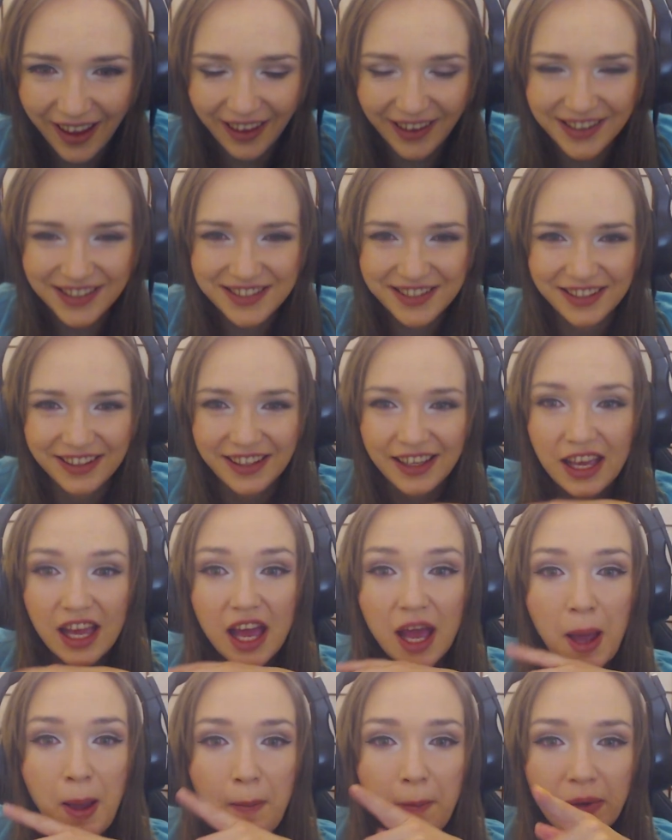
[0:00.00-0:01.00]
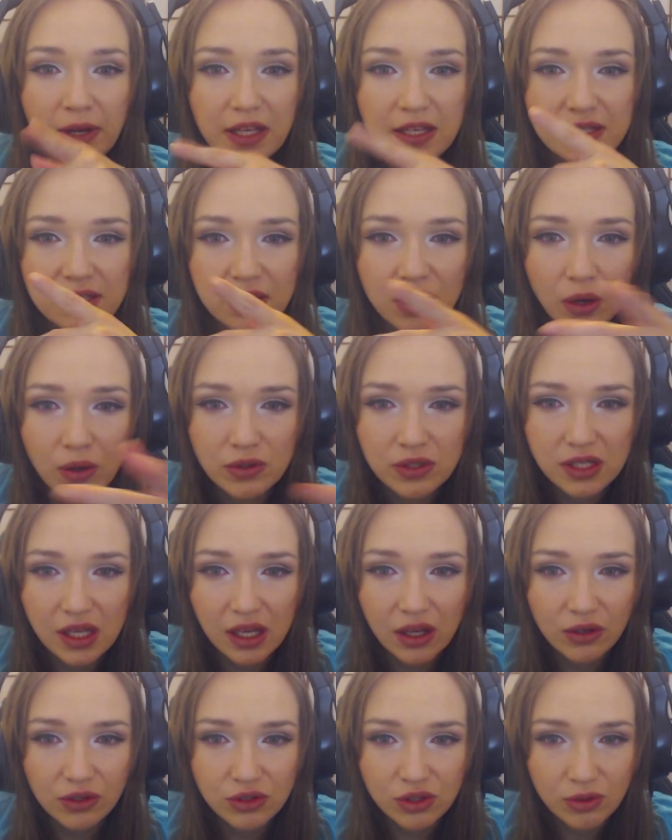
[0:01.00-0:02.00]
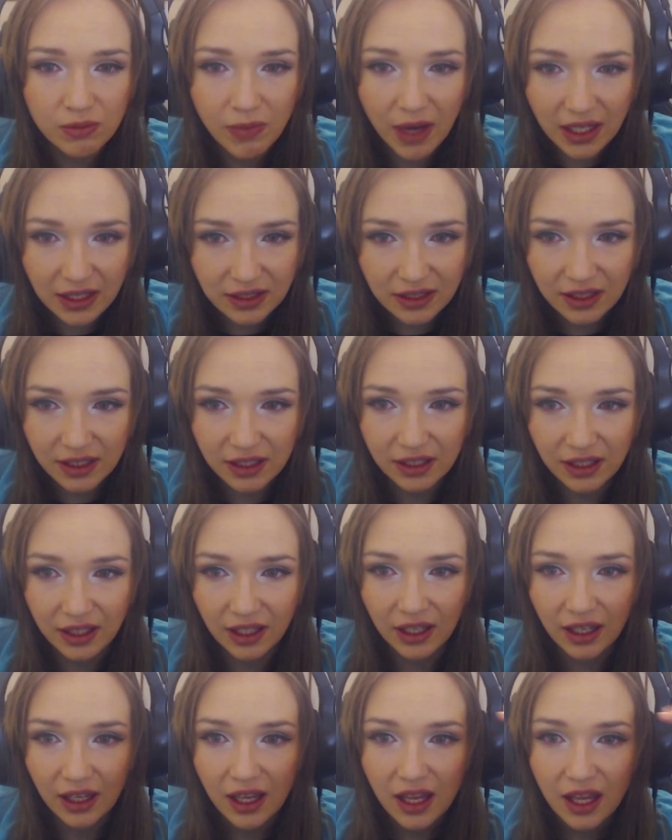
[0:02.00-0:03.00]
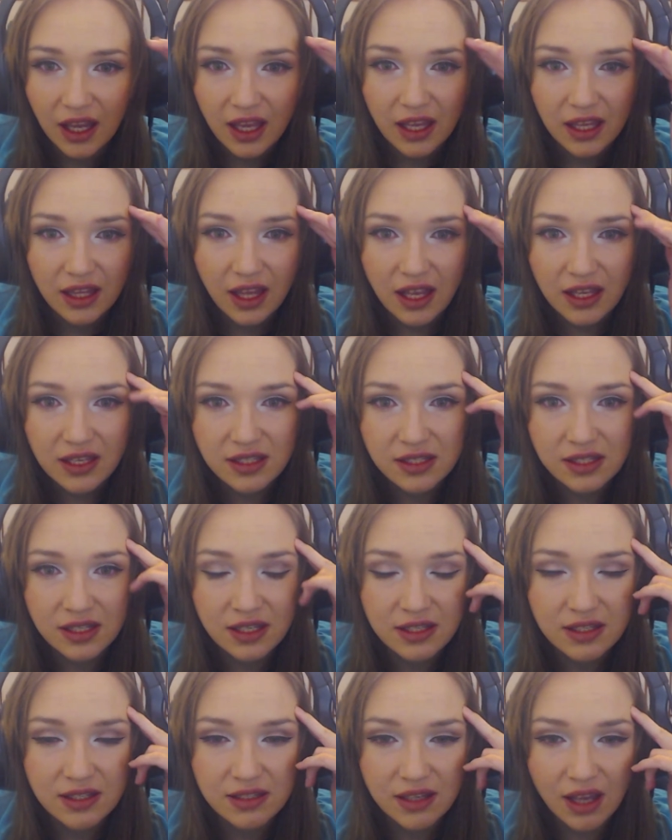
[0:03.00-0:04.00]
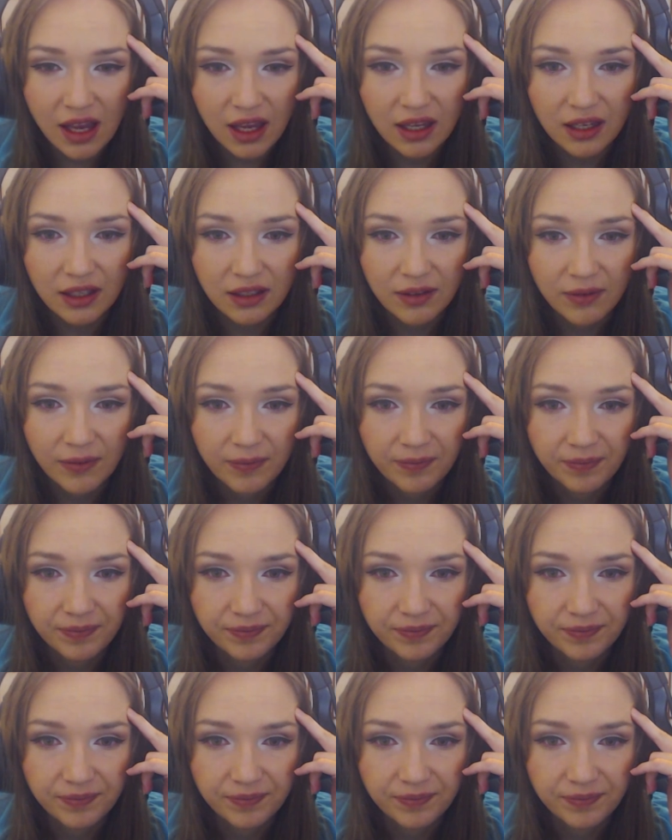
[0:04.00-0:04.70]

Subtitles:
actually, but it goes like automatically. That's insane.